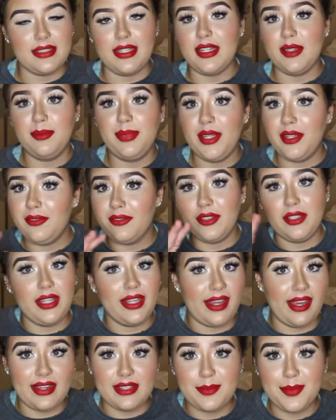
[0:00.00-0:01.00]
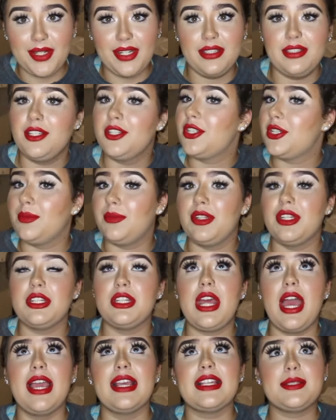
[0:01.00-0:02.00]
I didn't pay for like
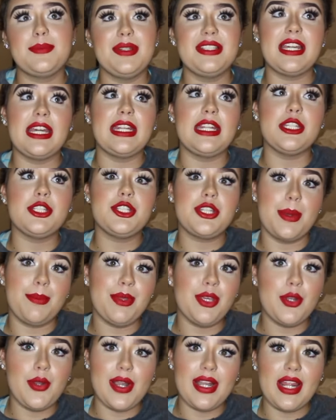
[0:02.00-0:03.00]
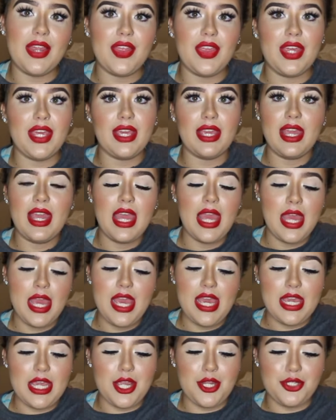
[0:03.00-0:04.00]
expedited shipping or anything.
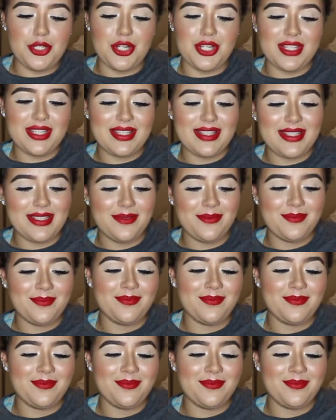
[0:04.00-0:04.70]
It just